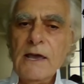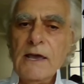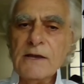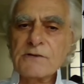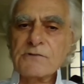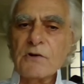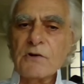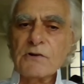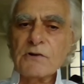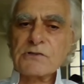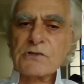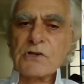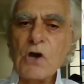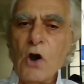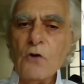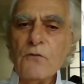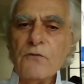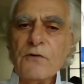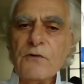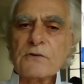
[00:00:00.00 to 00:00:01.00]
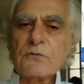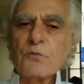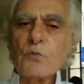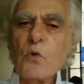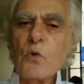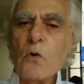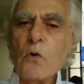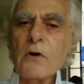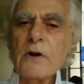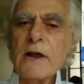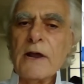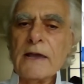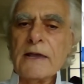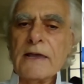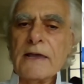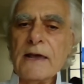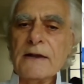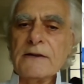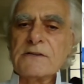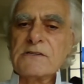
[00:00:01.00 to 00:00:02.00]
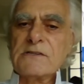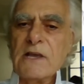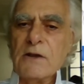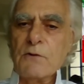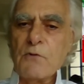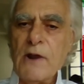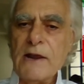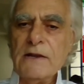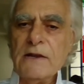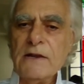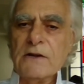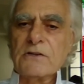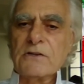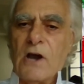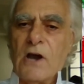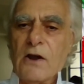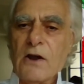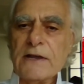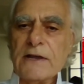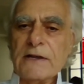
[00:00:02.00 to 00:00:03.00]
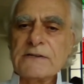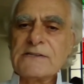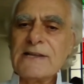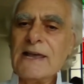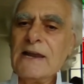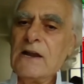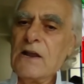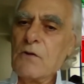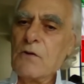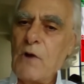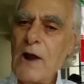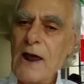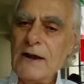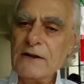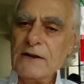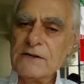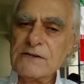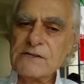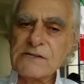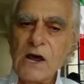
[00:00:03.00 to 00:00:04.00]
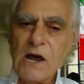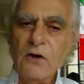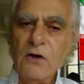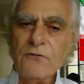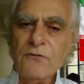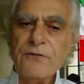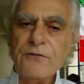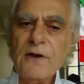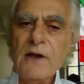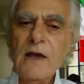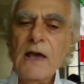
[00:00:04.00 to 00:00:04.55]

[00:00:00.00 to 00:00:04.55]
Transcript: Israel's covert war against Iranian targets in Iran itself,